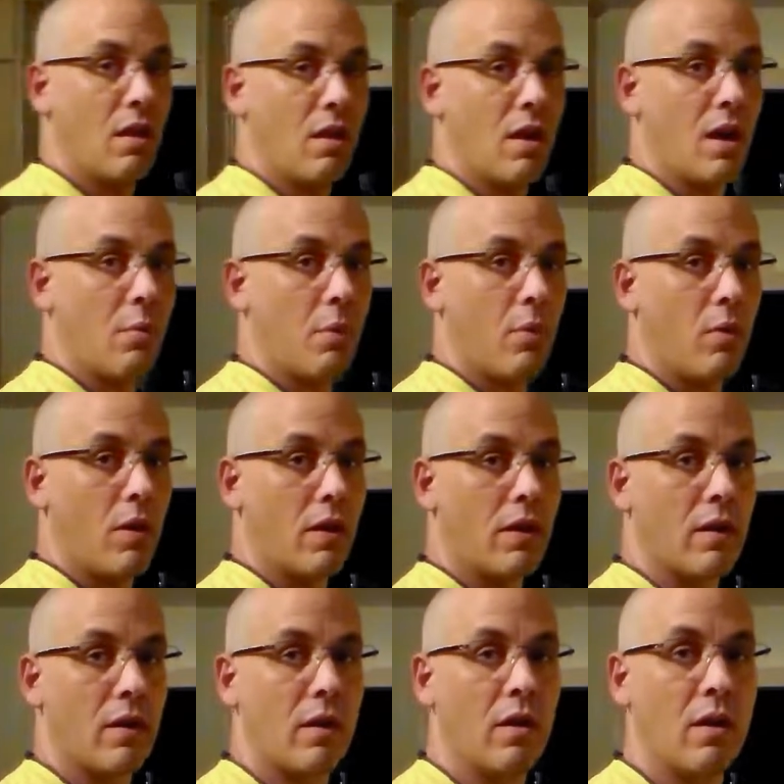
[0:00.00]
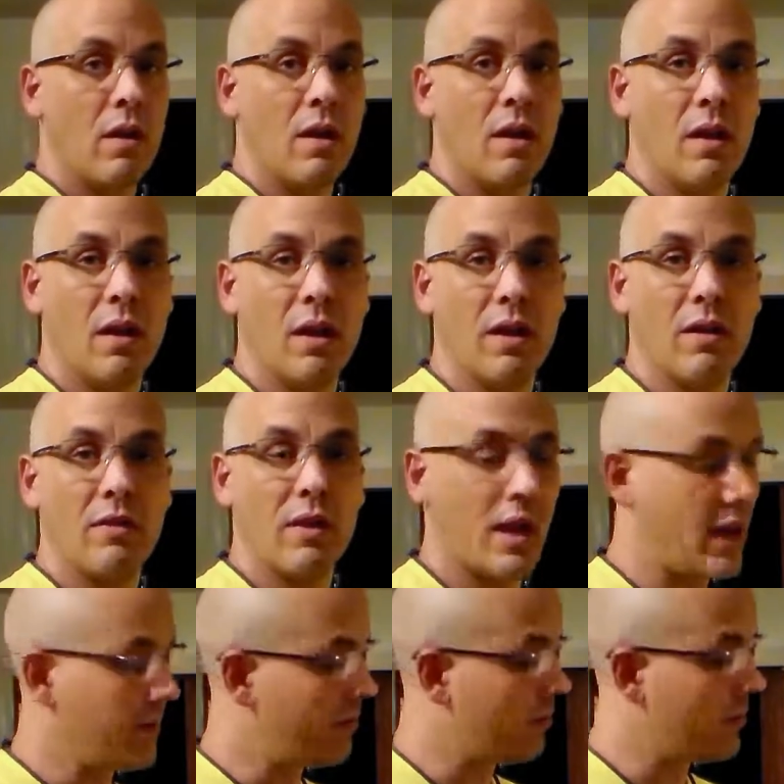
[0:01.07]
a cup of water. It
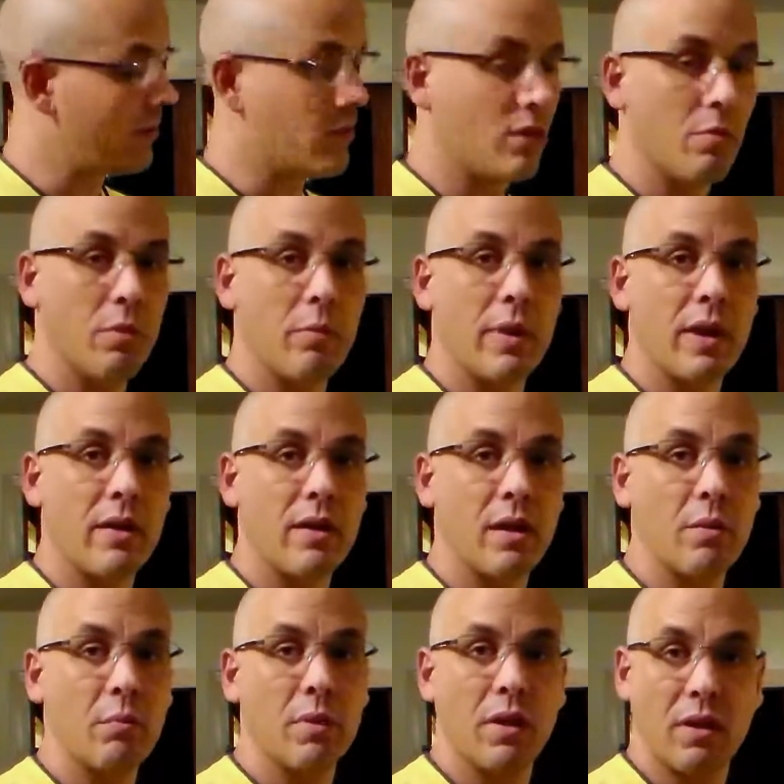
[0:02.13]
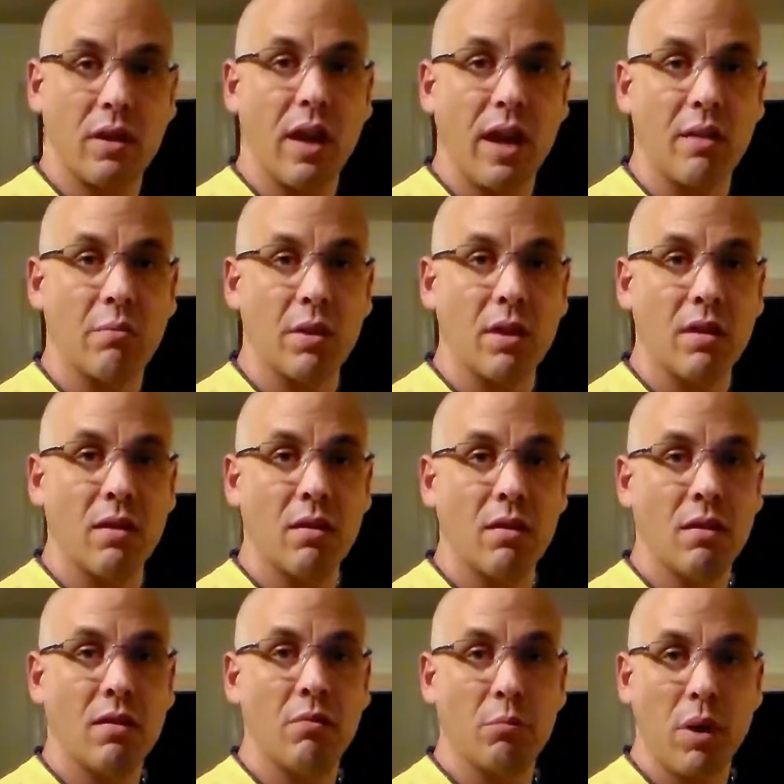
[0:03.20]
doesn't have to be a Superman cup. It can be.
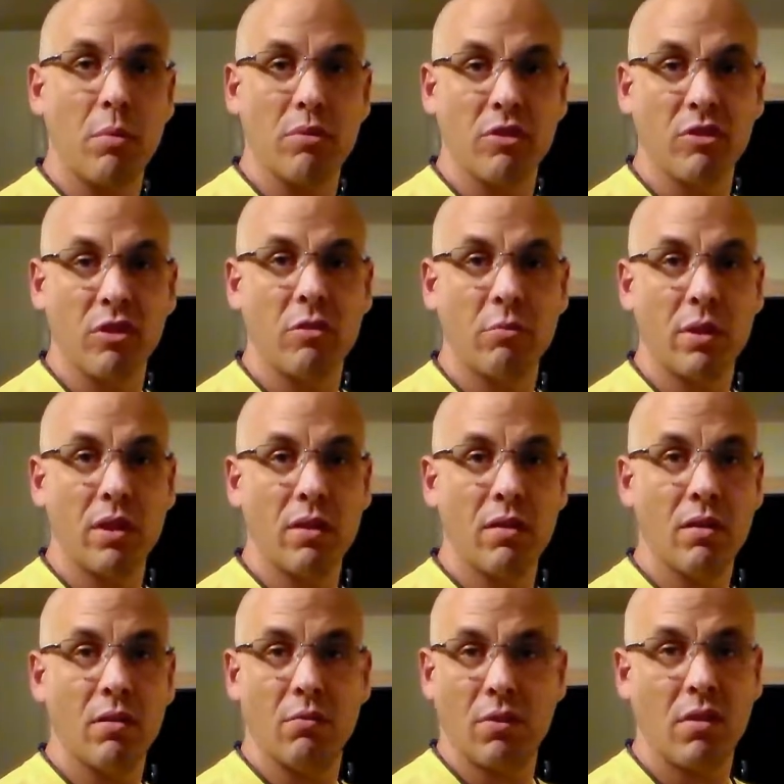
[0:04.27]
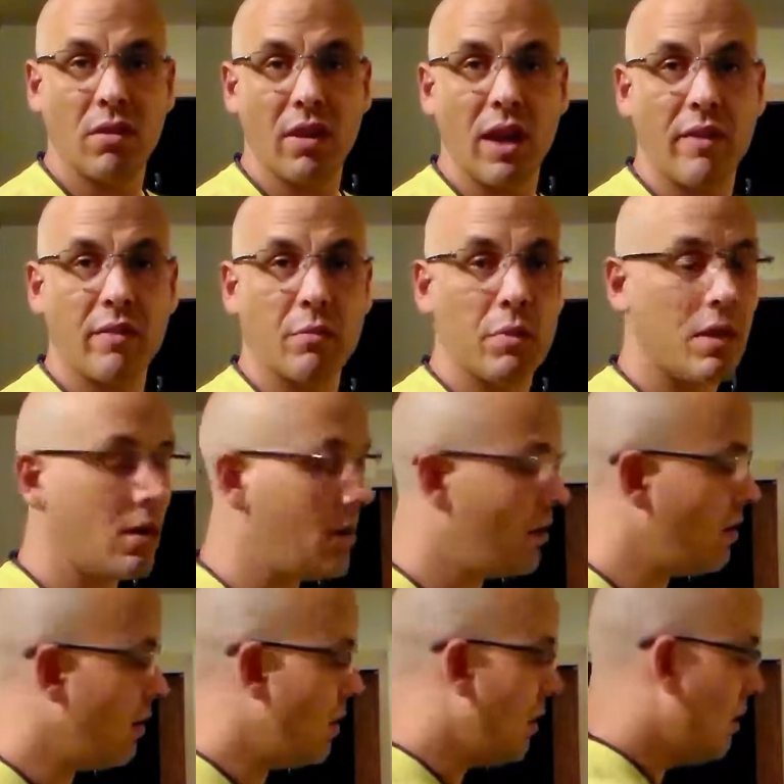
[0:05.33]
Probably should be. It doesn't have to be.
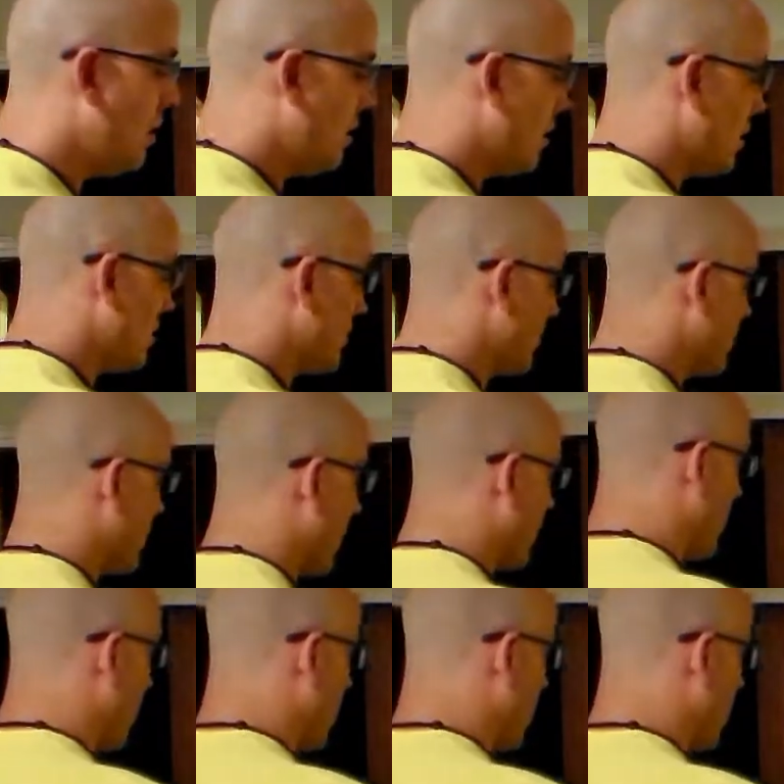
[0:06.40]
Get your little